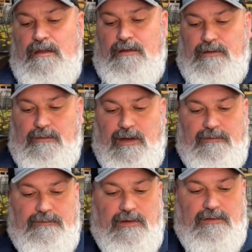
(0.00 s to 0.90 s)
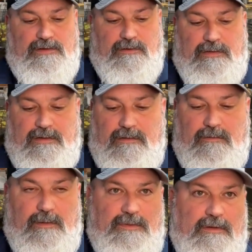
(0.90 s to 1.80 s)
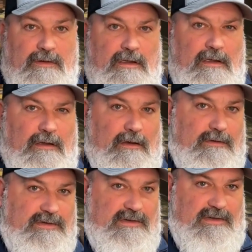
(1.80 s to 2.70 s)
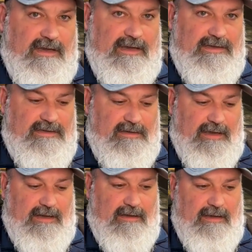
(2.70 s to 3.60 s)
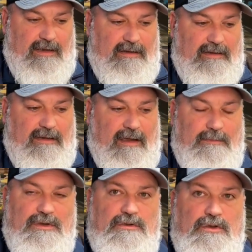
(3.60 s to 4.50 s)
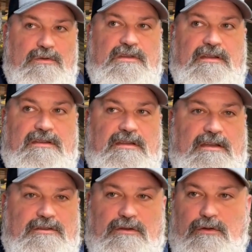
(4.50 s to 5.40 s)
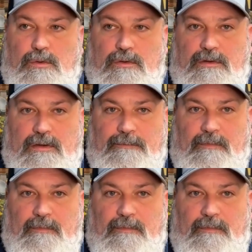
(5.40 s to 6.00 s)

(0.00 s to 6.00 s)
the ground fault circuit interrupter. OSHA says that anytime you use an extension cord,